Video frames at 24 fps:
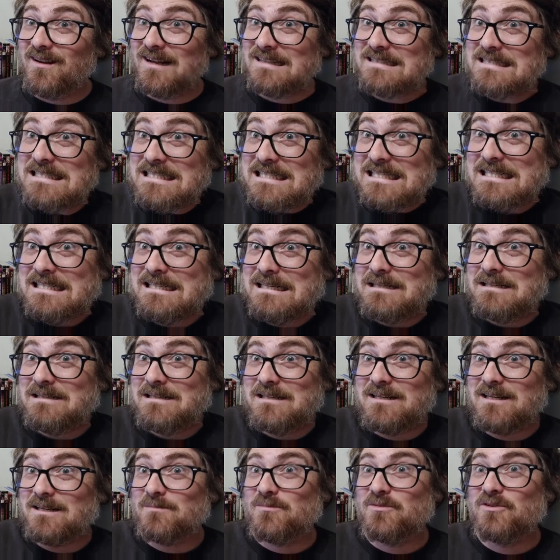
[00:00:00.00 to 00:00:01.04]
It's not a Hong
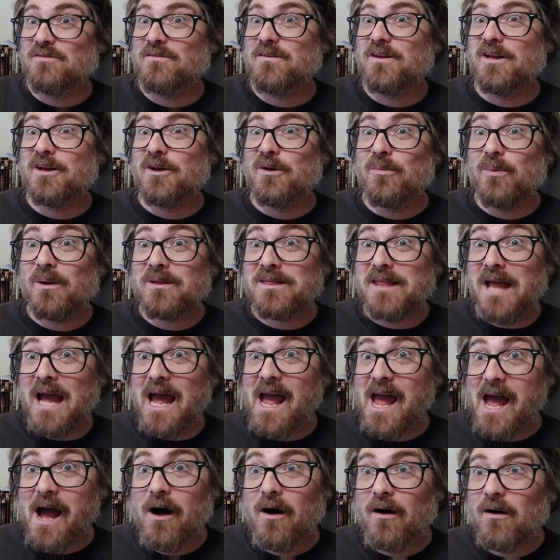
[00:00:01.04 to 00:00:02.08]
Kong movie! What the
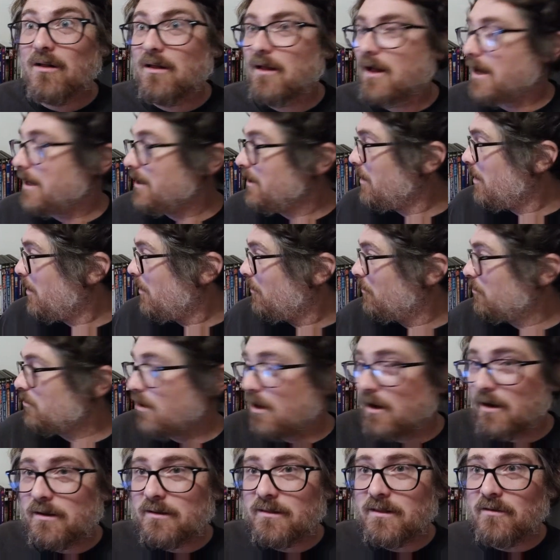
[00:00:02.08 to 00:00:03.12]
hell? I know,
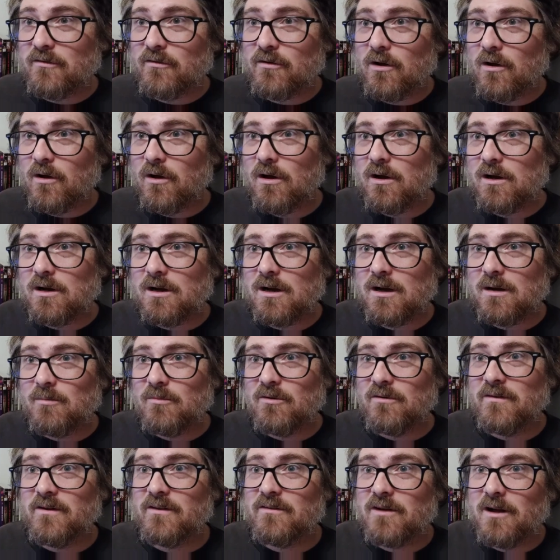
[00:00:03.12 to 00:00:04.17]
look, these are all Hong Kong
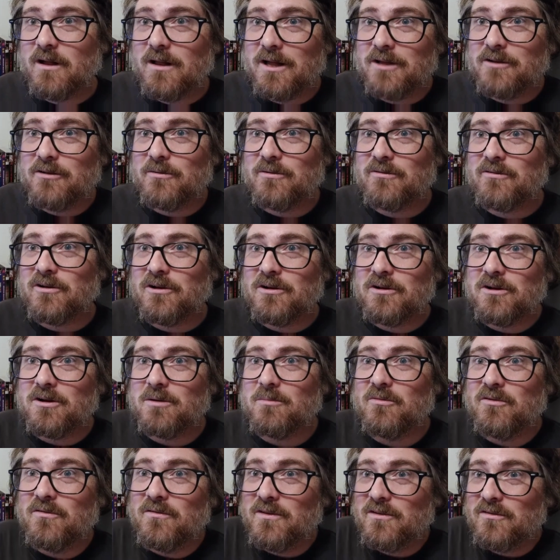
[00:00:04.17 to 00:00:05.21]
movies. All I do is Hong
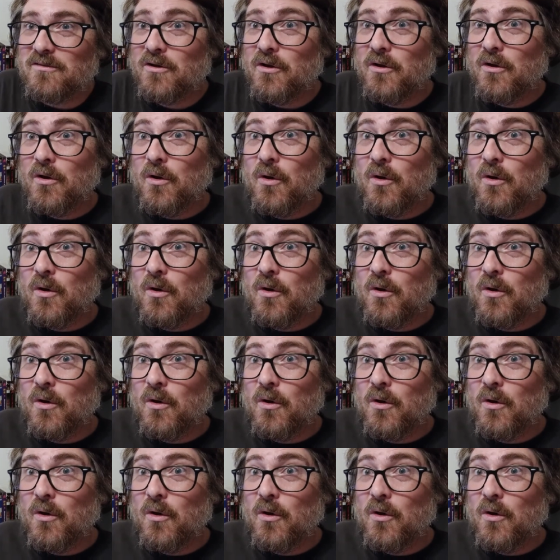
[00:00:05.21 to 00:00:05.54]
Kong movies.